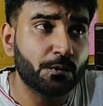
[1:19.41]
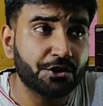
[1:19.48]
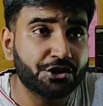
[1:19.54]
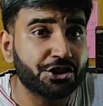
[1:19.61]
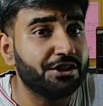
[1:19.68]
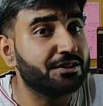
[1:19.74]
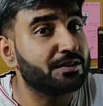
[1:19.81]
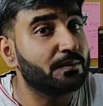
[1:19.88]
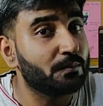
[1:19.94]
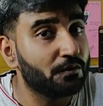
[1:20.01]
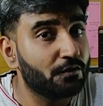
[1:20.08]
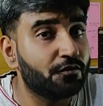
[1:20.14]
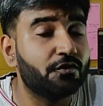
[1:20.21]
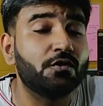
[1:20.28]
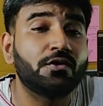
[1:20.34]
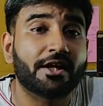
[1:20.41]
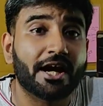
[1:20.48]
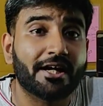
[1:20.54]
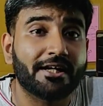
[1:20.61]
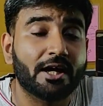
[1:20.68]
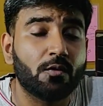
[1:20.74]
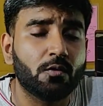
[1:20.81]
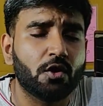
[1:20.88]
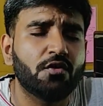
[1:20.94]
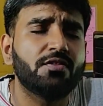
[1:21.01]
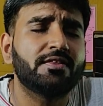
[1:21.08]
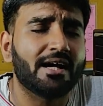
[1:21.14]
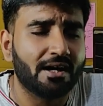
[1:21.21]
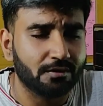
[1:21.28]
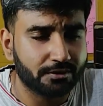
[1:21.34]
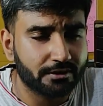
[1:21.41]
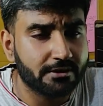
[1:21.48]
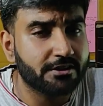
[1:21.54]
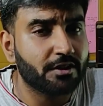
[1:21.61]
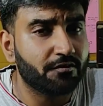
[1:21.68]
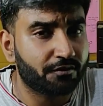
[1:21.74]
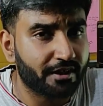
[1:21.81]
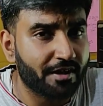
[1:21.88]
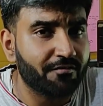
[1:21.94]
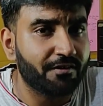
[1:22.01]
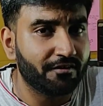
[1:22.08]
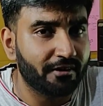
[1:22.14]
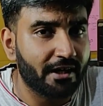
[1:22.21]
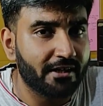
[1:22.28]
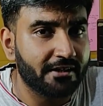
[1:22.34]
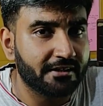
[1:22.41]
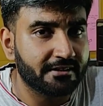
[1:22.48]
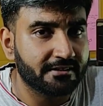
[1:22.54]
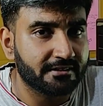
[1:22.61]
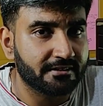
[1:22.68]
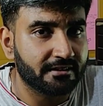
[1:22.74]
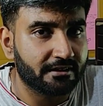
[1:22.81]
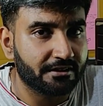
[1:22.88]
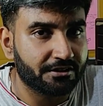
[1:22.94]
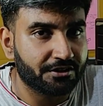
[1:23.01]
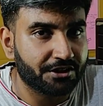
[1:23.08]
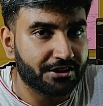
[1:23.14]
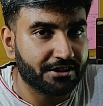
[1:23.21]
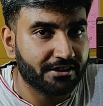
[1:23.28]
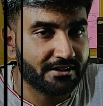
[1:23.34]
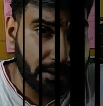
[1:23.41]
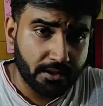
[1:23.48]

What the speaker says: which is a move to crack down on thousands of traffic violators in the country.